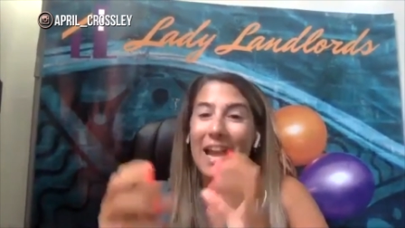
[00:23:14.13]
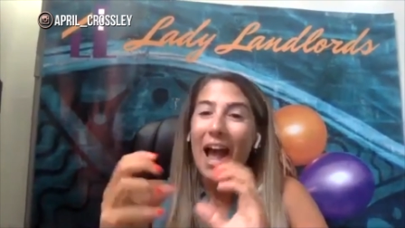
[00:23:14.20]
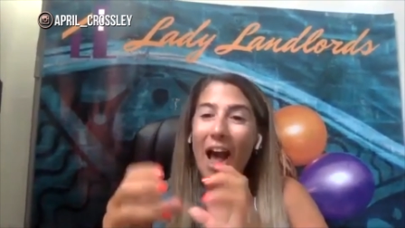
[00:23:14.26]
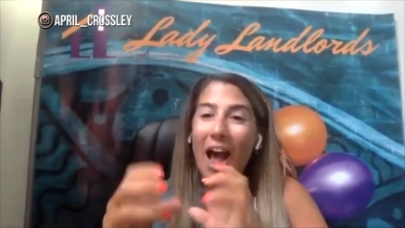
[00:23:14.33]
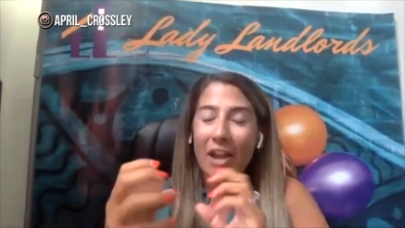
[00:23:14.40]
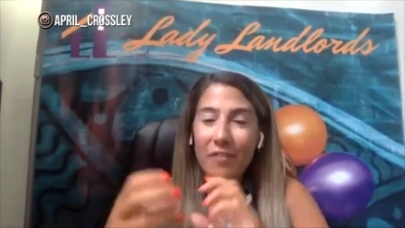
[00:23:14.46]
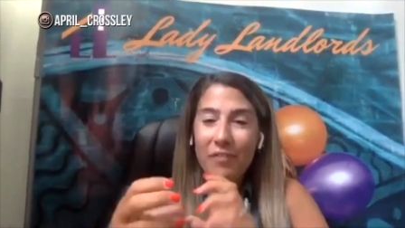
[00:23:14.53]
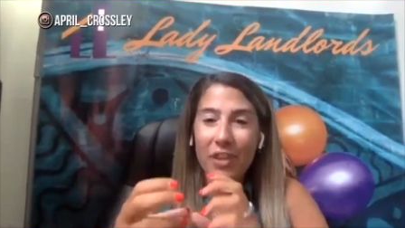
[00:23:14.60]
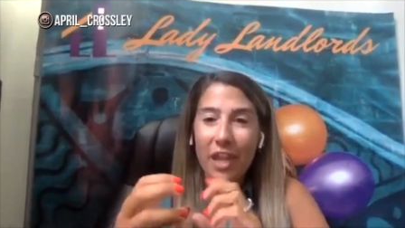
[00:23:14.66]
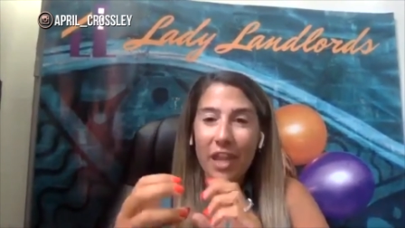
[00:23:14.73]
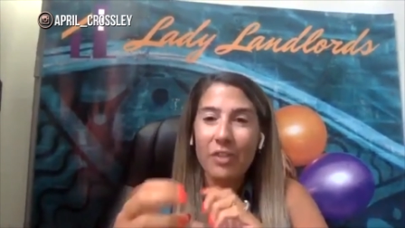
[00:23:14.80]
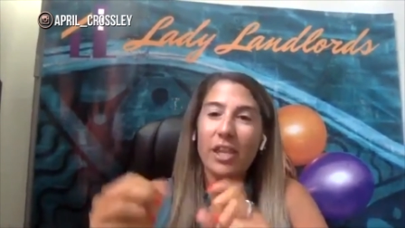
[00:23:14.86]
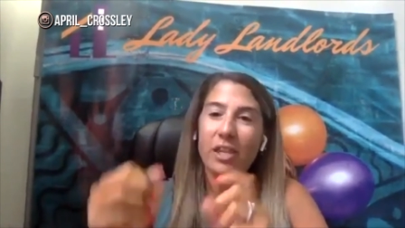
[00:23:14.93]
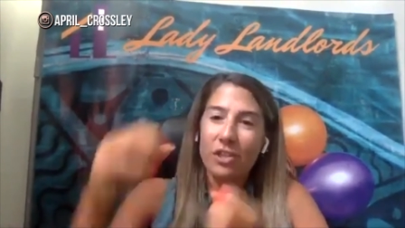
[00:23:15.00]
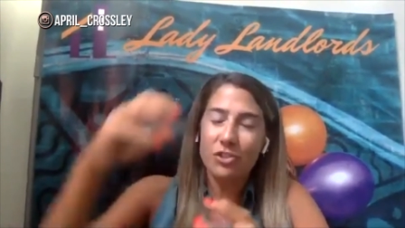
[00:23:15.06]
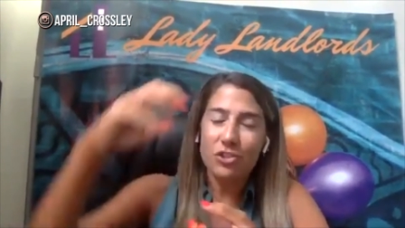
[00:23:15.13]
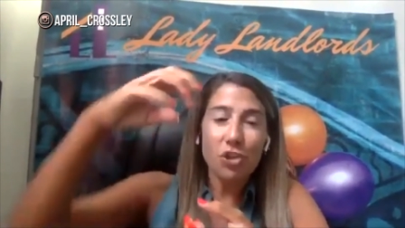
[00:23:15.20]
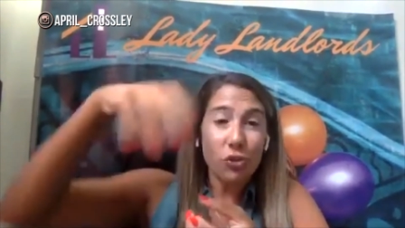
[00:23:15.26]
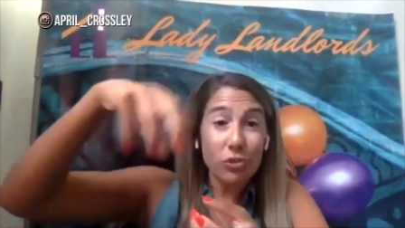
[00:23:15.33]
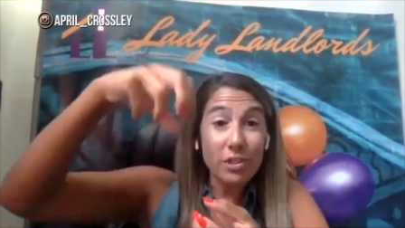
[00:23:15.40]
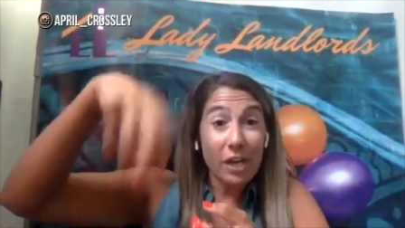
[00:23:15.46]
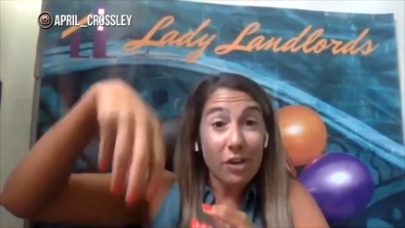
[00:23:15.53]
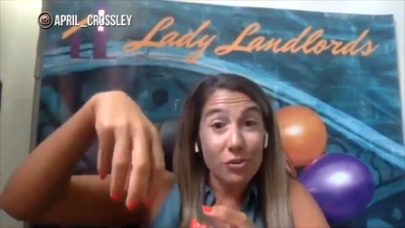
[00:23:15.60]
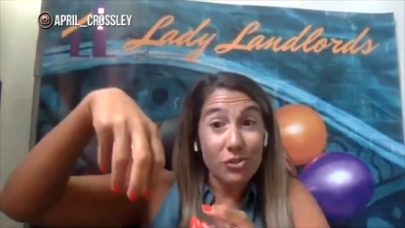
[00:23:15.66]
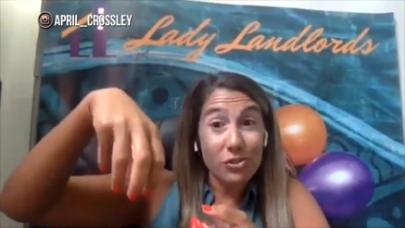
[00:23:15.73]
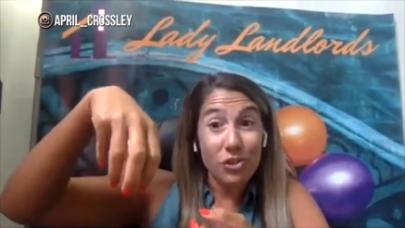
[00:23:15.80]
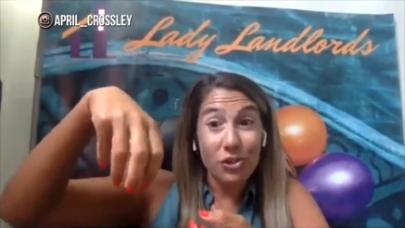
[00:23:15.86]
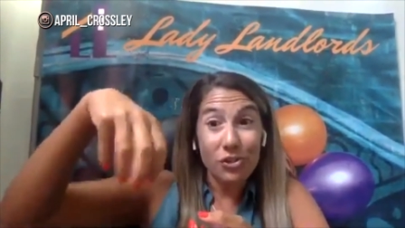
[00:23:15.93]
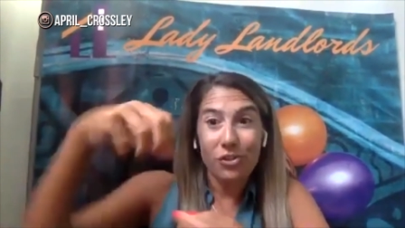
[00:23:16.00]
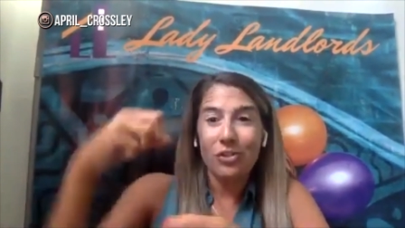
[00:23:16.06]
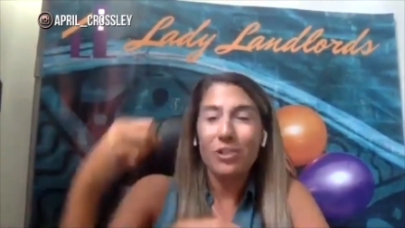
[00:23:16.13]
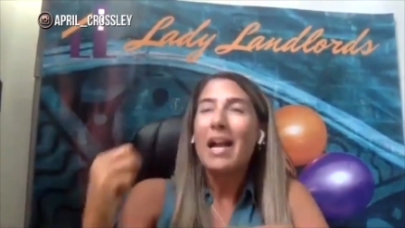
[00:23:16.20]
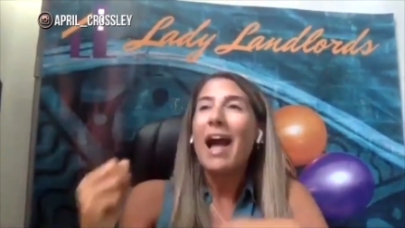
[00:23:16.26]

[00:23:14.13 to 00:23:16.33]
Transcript: Yeah. I feel, and like the circle's got to go in a circle.